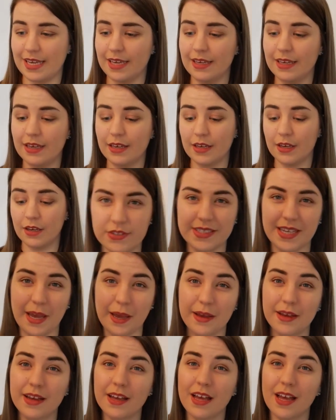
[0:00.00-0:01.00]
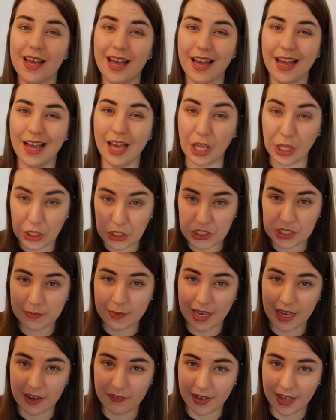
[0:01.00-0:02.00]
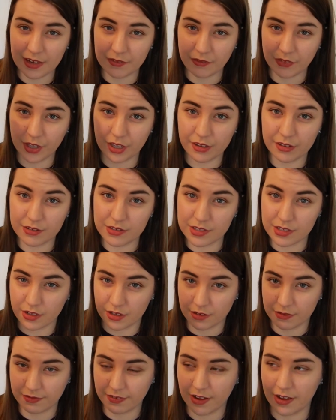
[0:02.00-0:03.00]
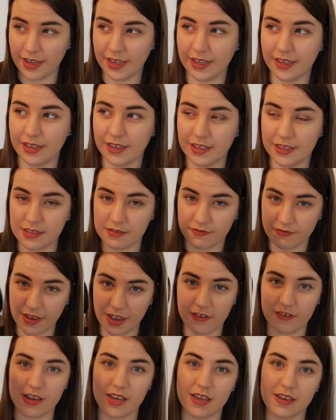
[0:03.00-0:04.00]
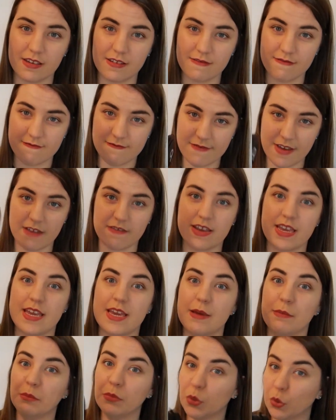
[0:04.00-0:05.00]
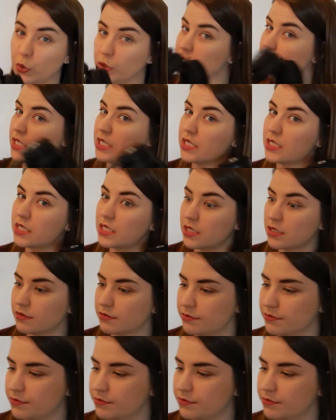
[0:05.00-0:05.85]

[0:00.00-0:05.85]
So yeah, a good pair of headphones on a flight is very, very important.